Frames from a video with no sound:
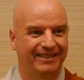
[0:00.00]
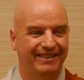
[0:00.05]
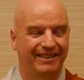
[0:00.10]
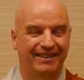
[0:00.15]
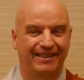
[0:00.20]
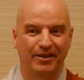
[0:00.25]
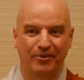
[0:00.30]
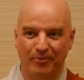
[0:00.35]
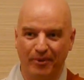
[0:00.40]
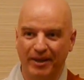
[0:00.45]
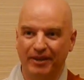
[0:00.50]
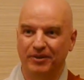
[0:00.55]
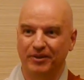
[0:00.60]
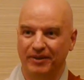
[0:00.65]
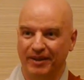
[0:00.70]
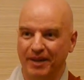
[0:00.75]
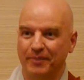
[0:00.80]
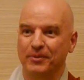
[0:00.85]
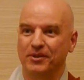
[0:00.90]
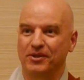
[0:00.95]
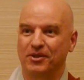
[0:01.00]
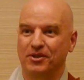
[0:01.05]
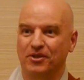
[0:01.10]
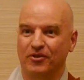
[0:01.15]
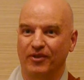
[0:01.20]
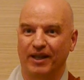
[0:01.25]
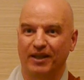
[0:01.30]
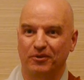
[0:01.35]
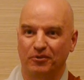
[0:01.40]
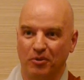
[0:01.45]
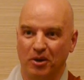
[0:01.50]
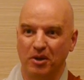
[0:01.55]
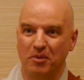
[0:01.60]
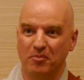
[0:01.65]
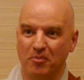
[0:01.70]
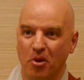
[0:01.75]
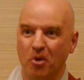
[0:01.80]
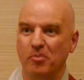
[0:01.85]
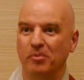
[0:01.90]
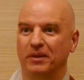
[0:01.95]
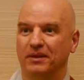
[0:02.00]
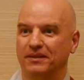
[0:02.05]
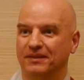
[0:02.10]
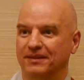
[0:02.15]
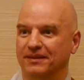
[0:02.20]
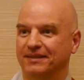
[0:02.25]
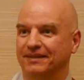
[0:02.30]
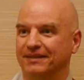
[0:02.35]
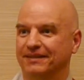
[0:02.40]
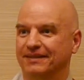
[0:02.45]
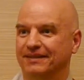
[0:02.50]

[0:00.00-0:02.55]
It's a way to demonstrate one moment.